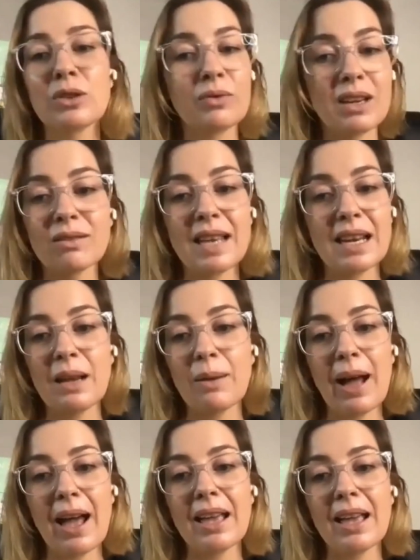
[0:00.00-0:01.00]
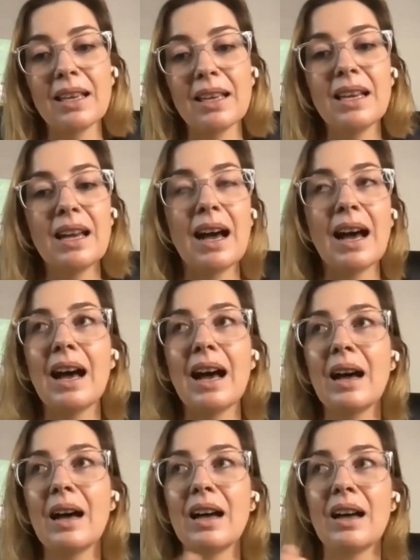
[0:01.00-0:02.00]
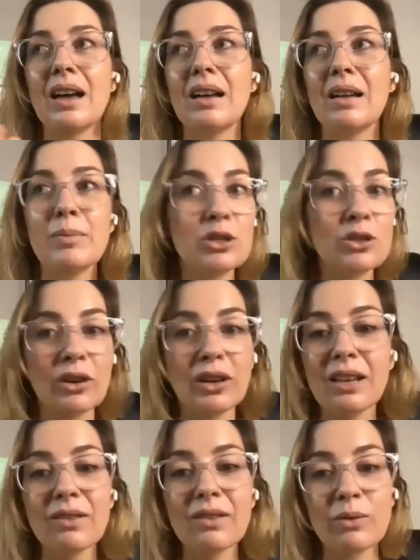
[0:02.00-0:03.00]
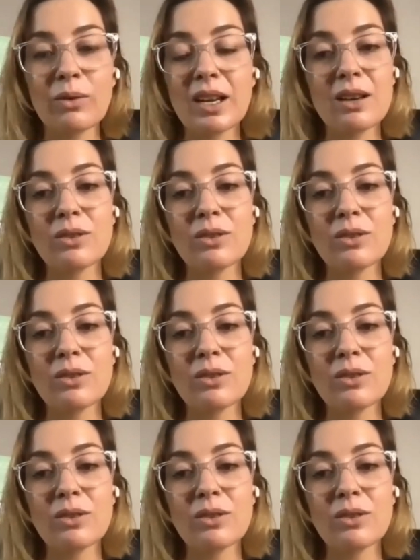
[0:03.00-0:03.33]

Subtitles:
Instagram and Facebook are moving now, they're moving more to Reels anyway.